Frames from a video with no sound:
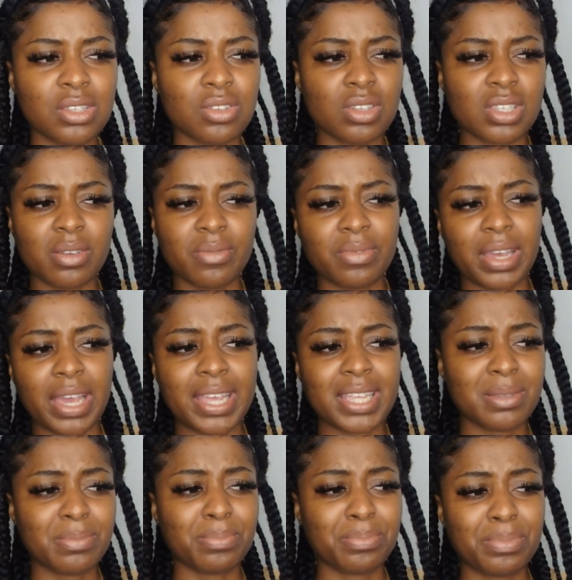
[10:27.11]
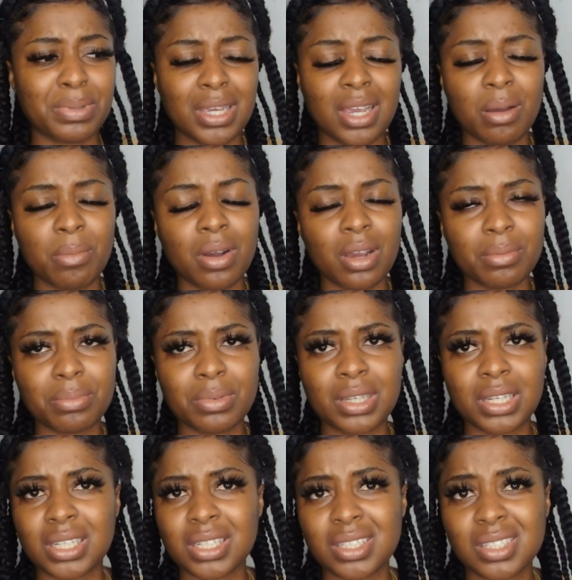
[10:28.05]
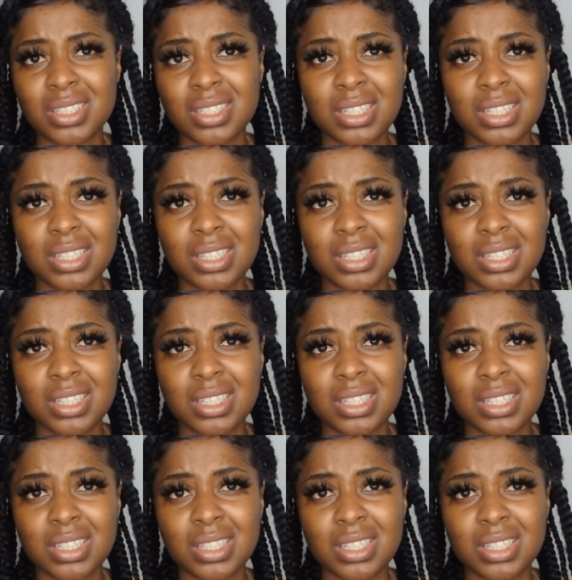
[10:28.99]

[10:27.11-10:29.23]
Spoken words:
it's not something I speak about, because